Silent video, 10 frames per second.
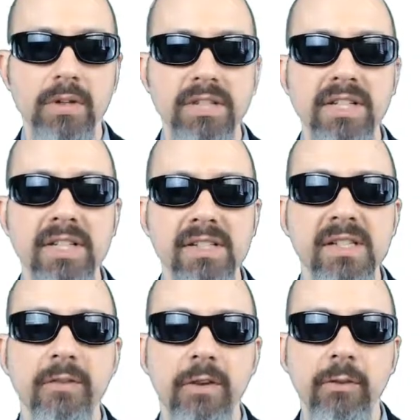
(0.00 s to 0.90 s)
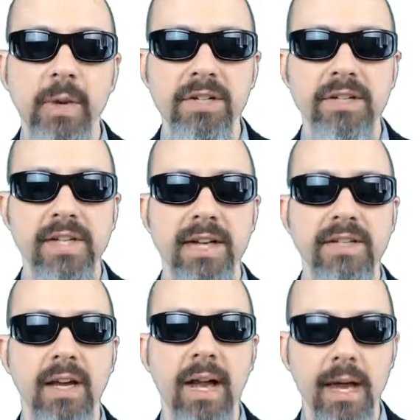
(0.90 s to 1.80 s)
Statistics for Information
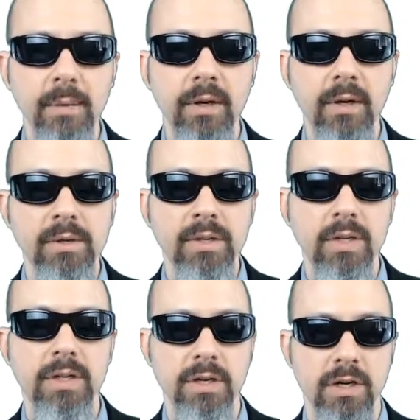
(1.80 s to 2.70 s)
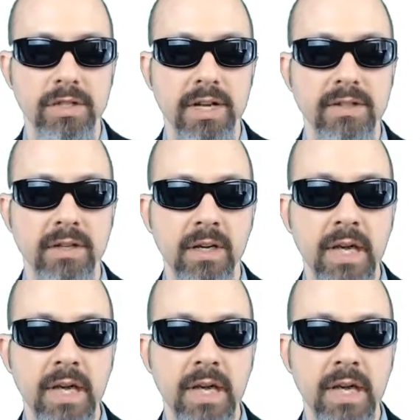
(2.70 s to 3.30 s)
Science. I'm your host, Shawn Janzen.